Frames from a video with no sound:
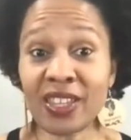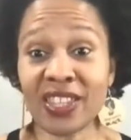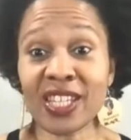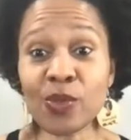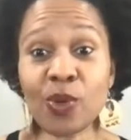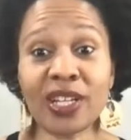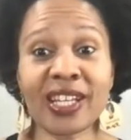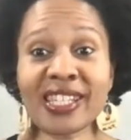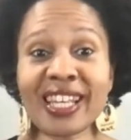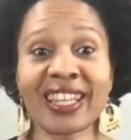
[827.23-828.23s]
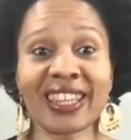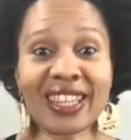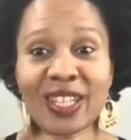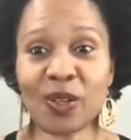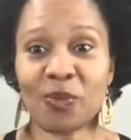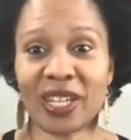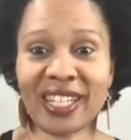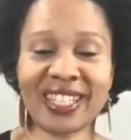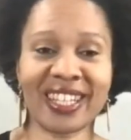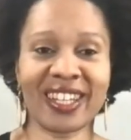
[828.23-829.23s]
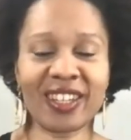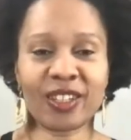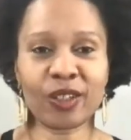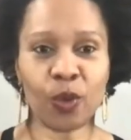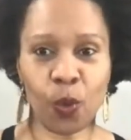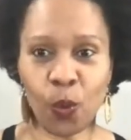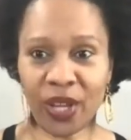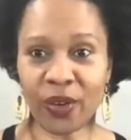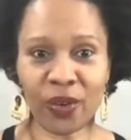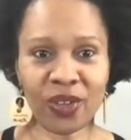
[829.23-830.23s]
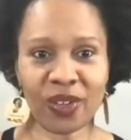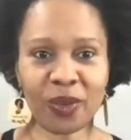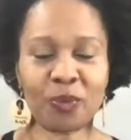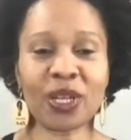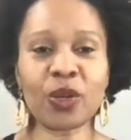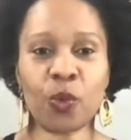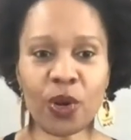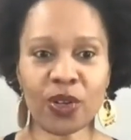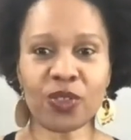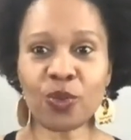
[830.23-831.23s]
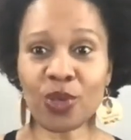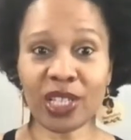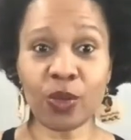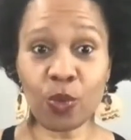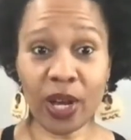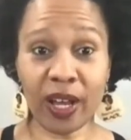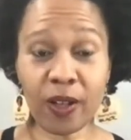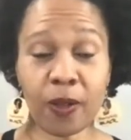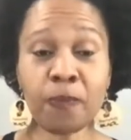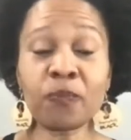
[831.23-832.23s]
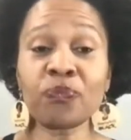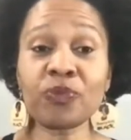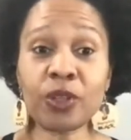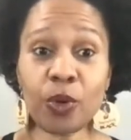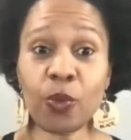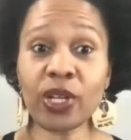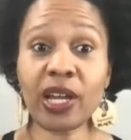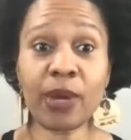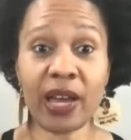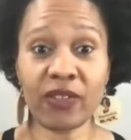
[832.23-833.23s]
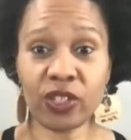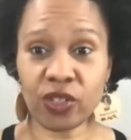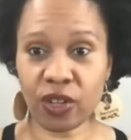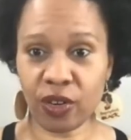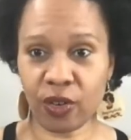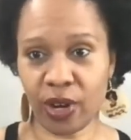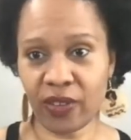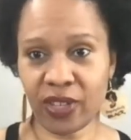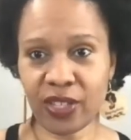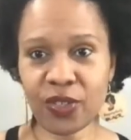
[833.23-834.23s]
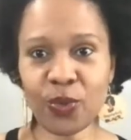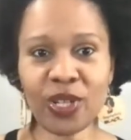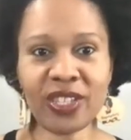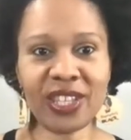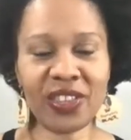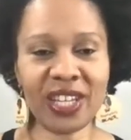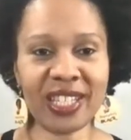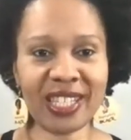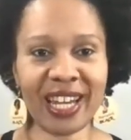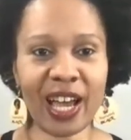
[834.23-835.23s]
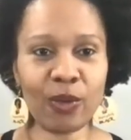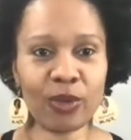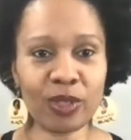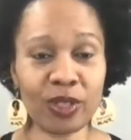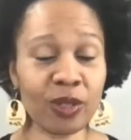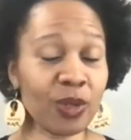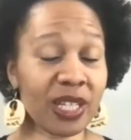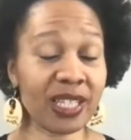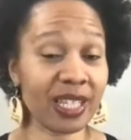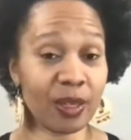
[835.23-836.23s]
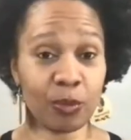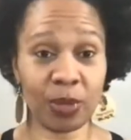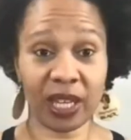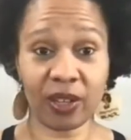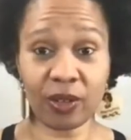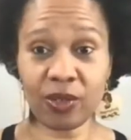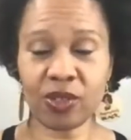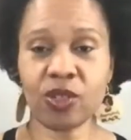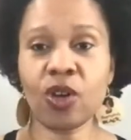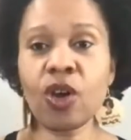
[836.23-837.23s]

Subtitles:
This one is a little bit weird, but it works really well. But when I'm having sugar cravings, one of the things that I will do is eat pickles.